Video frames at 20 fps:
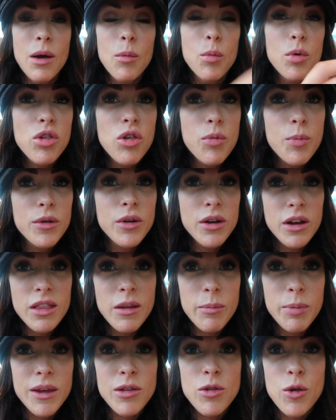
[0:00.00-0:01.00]
Once you put in
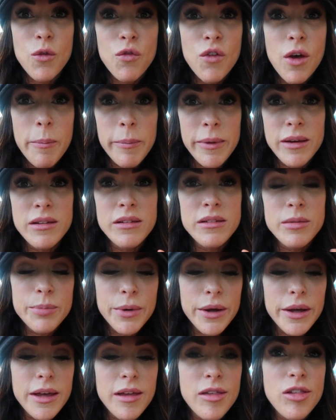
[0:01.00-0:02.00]
the bid, you've committed to
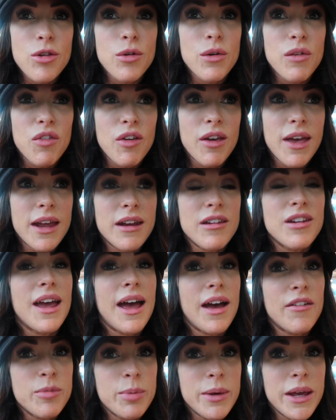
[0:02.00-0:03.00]
buy it. So if you get it, you
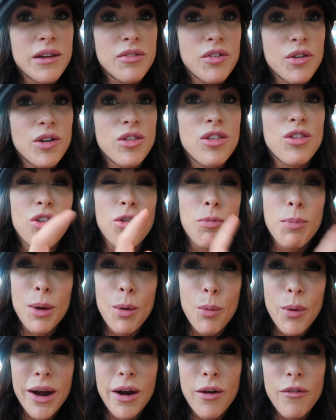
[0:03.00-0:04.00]
have to pay for it. So just be
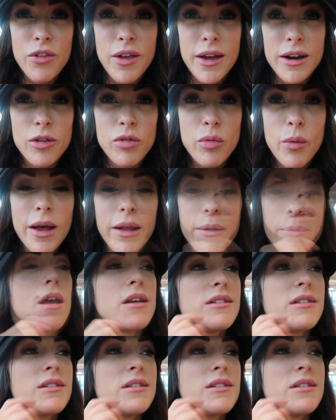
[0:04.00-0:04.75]
aware of that as well.